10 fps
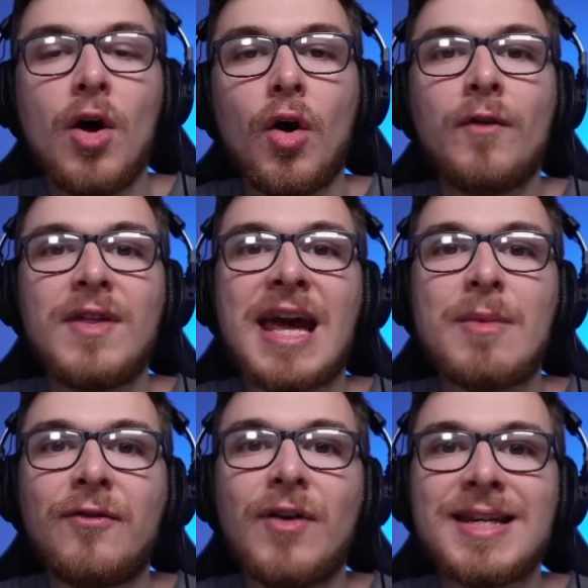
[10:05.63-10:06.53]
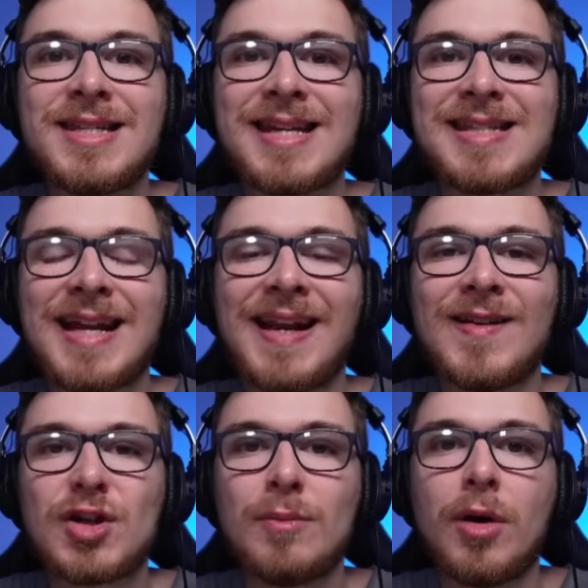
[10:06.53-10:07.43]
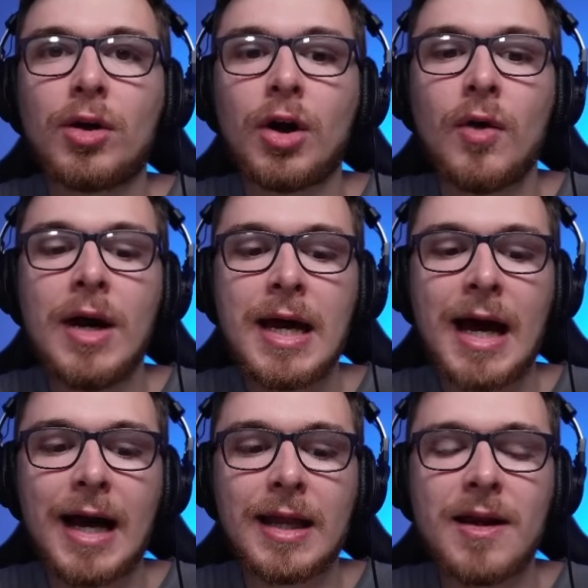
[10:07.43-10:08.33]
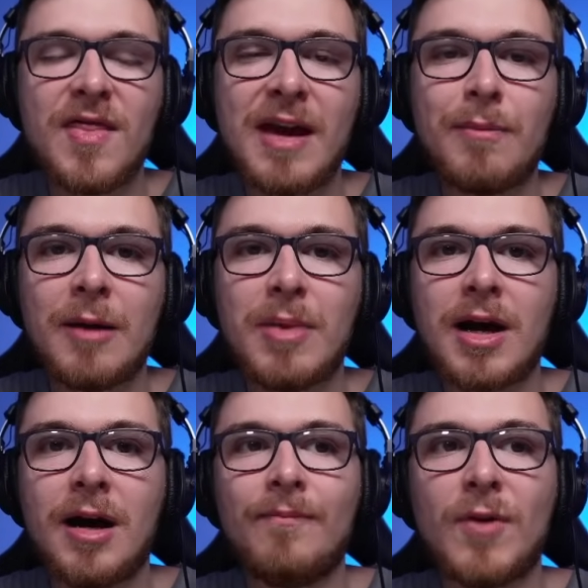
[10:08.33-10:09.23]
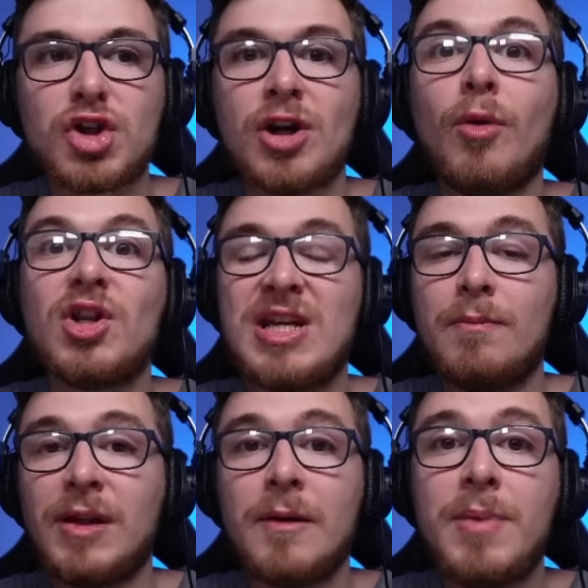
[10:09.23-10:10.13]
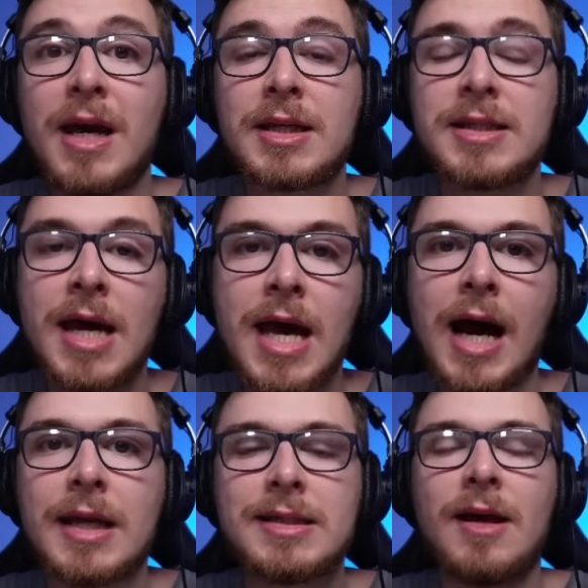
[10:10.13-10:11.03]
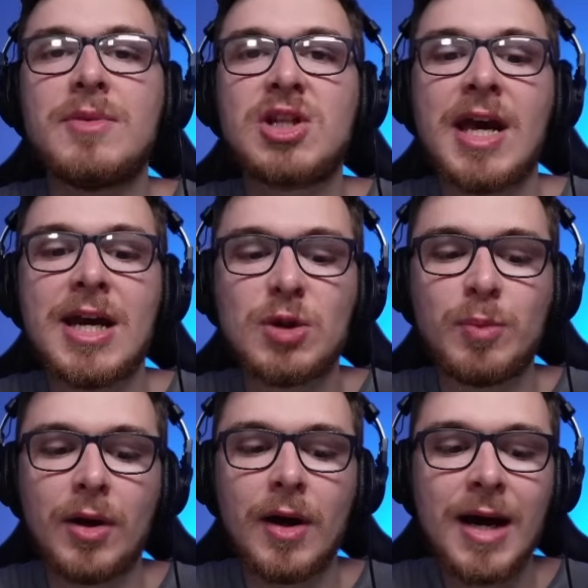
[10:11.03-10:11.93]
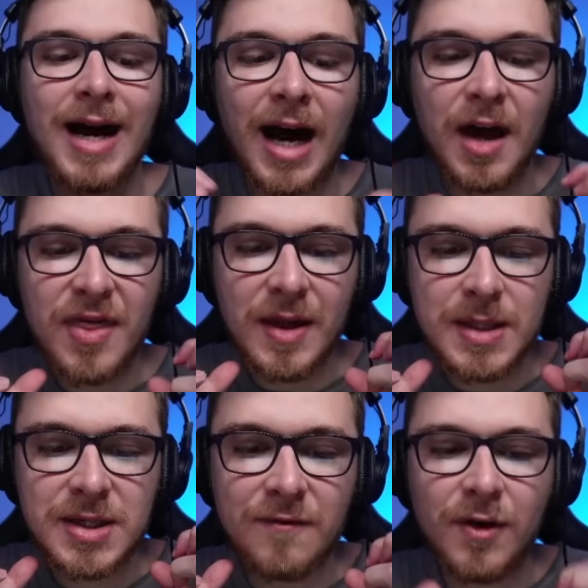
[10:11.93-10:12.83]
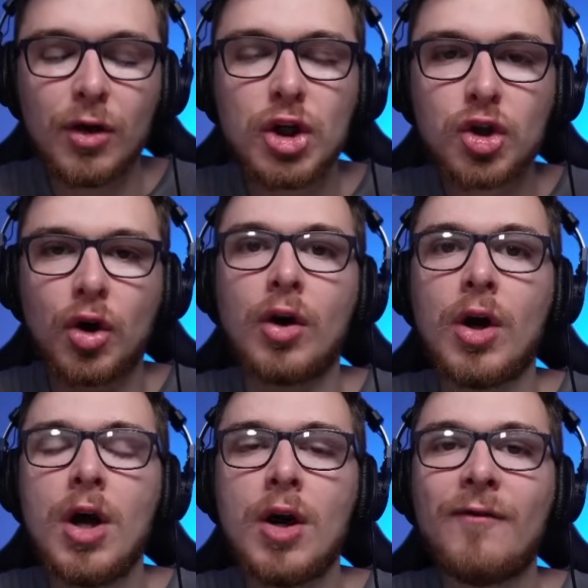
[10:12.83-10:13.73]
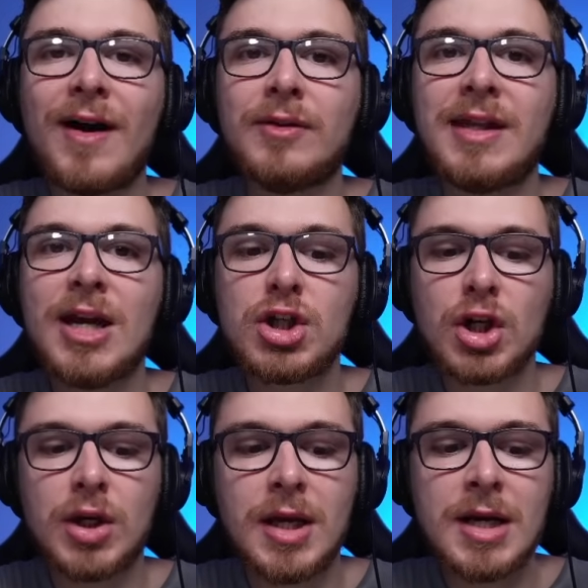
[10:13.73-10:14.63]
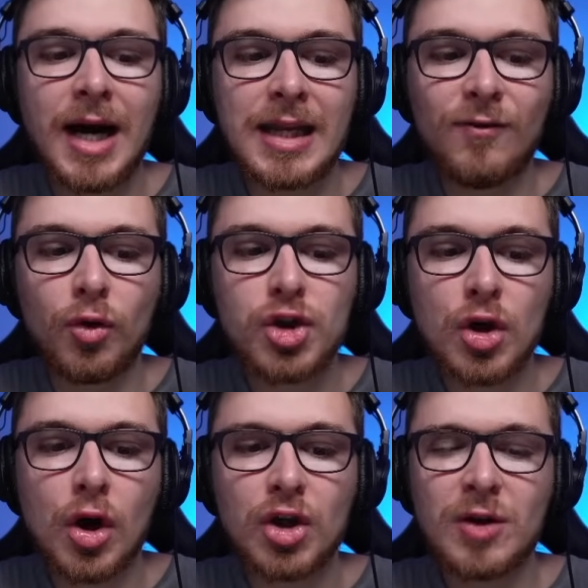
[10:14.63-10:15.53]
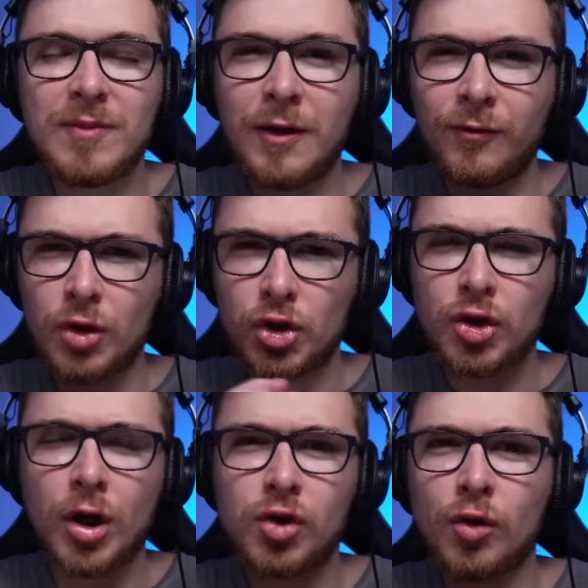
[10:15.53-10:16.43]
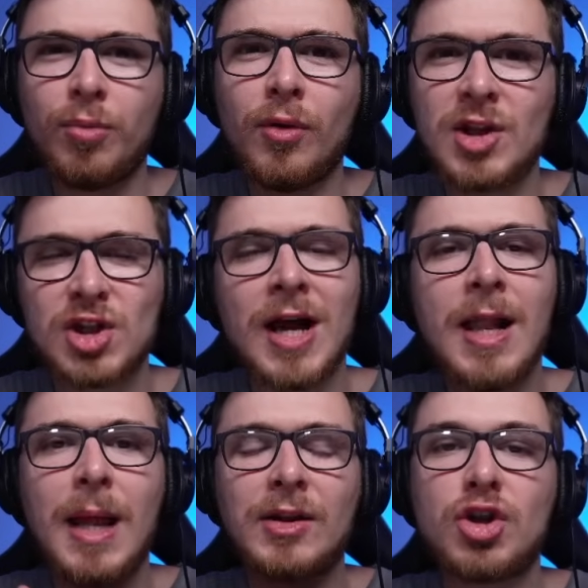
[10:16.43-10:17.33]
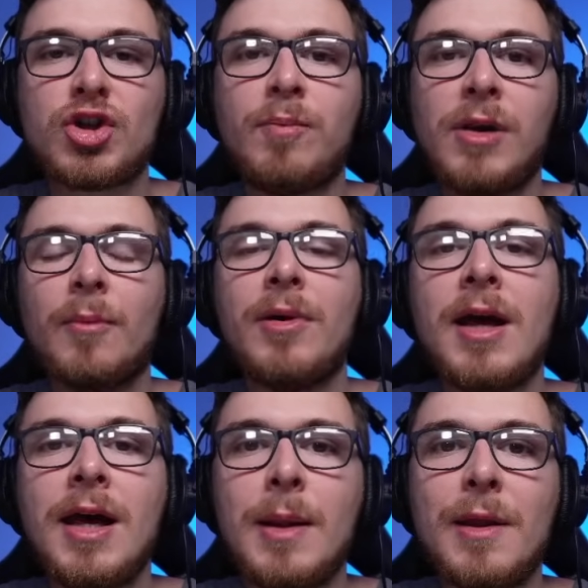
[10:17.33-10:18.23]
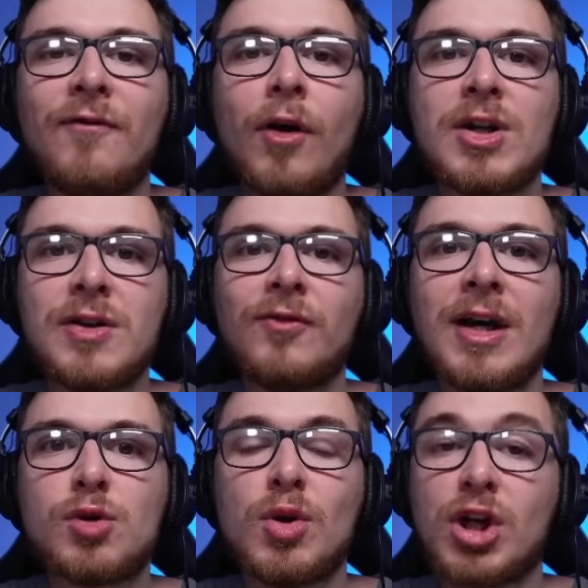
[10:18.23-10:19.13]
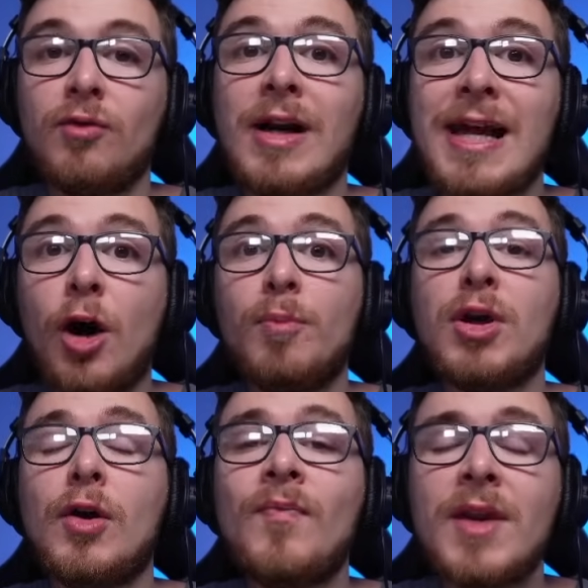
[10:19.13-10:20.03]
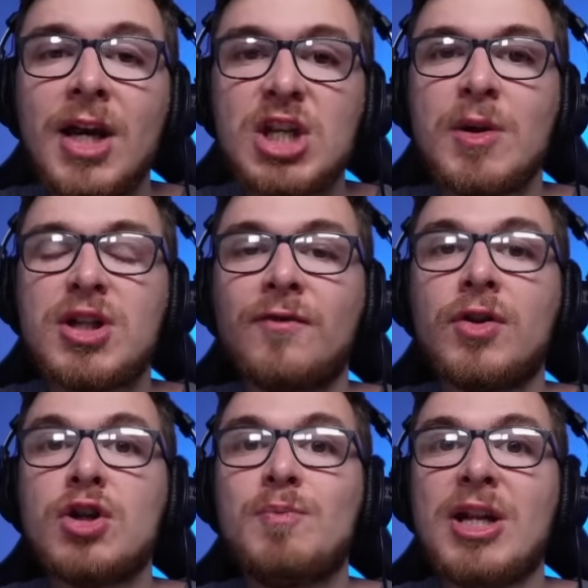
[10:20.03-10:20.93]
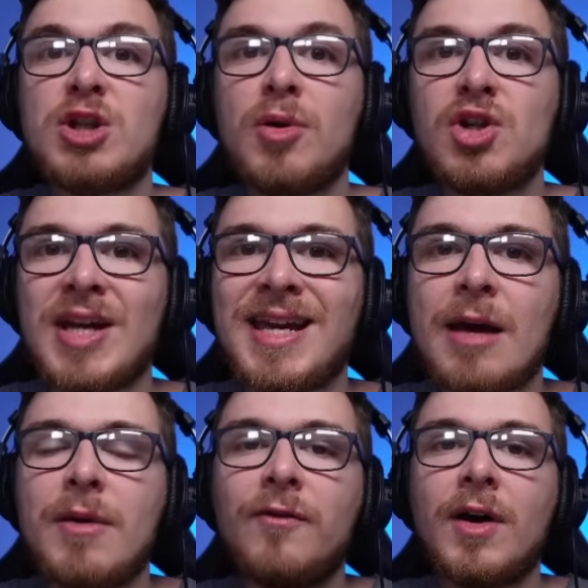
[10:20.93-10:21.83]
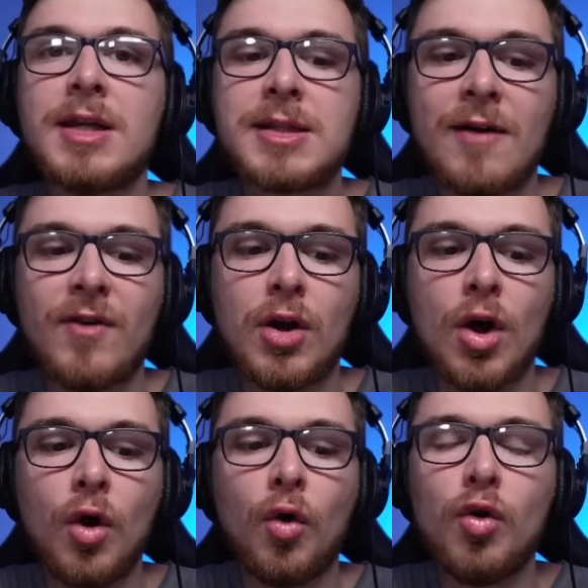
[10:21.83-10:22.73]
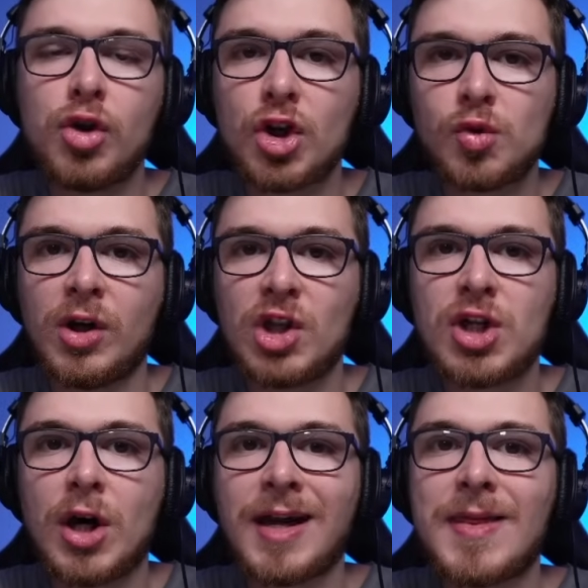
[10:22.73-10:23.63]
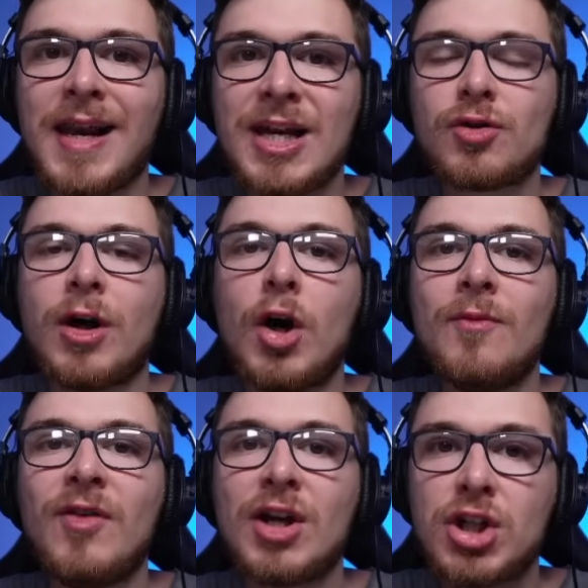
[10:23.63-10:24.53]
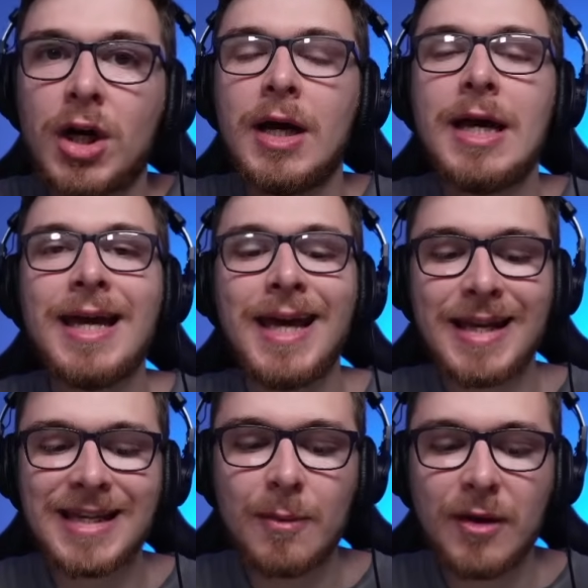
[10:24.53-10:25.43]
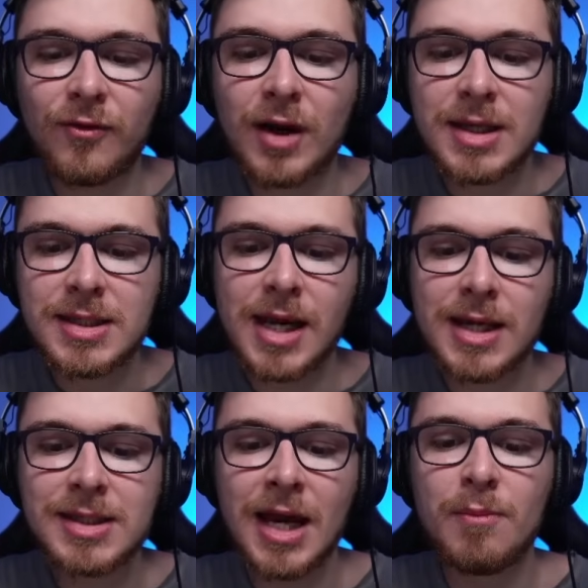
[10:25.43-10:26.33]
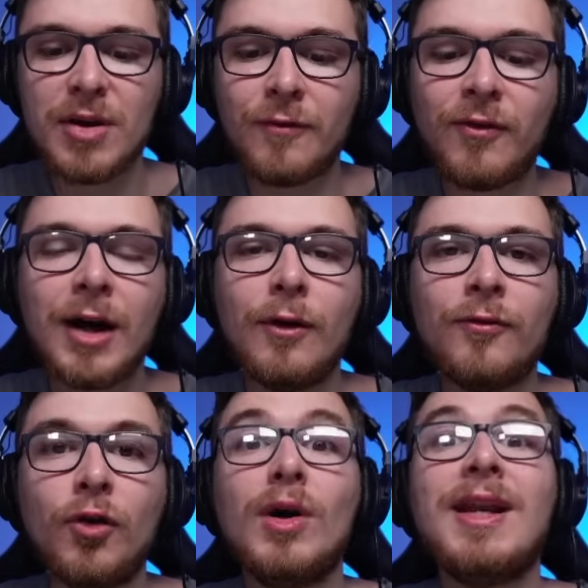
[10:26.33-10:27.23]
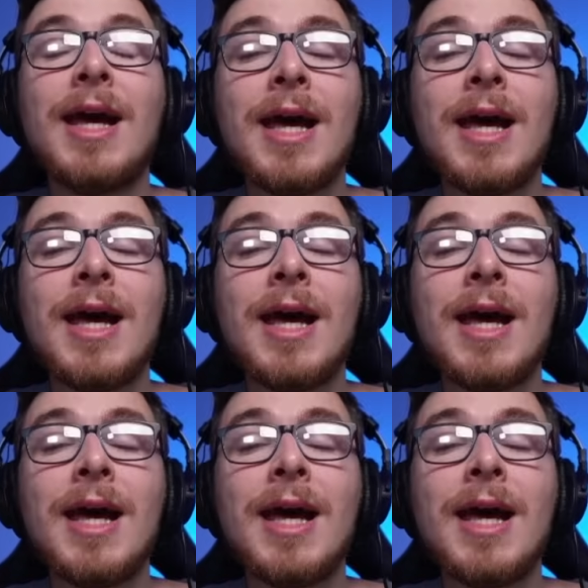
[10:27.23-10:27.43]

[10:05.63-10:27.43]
of the Gameweek 36 deadline tomorrow, and they might become somewhat template picks at some stage. But I think there's a very strong foundation, and you've also got some different structural points like the triple up in the Forest defense, which can really help you, especially for those bench boosting in Gameweek 37 or who just want to target that Leicester at home fixture in Gameweek 36. But the final forward